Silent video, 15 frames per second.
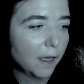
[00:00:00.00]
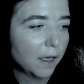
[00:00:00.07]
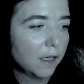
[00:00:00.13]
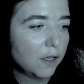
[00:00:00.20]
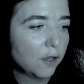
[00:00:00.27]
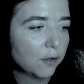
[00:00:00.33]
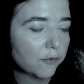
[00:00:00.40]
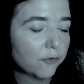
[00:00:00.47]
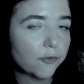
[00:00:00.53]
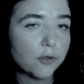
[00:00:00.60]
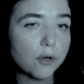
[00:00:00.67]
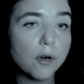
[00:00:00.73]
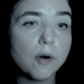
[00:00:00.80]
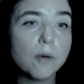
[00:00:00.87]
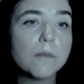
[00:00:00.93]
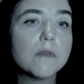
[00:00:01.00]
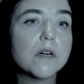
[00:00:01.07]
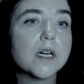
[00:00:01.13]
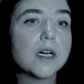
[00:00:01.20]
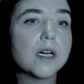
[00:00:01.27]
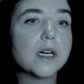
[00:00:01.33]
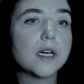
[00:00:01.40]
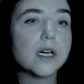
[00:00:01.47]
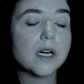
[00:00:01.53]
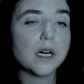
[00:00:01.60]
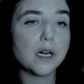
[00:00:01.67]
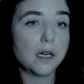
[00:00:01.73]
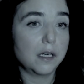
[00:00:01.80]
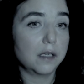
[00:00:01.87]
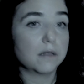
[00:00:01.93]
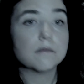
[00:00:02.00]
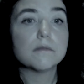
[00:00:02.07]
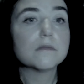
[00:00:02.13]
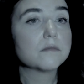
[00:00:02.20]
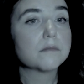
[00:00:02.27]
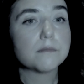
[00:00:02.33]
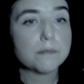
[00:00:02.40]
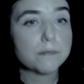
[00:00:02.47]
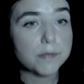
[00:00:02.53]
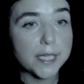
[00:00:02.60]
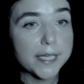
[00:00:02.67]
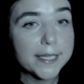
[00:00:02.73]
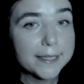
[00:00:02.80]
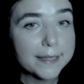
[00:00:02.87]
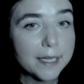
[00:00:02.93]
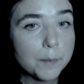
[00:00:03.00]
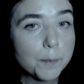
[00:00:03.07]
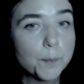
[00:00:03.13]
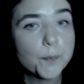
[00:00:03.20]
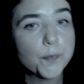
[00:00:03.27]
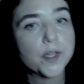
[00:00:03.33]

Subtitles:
learn from playing them,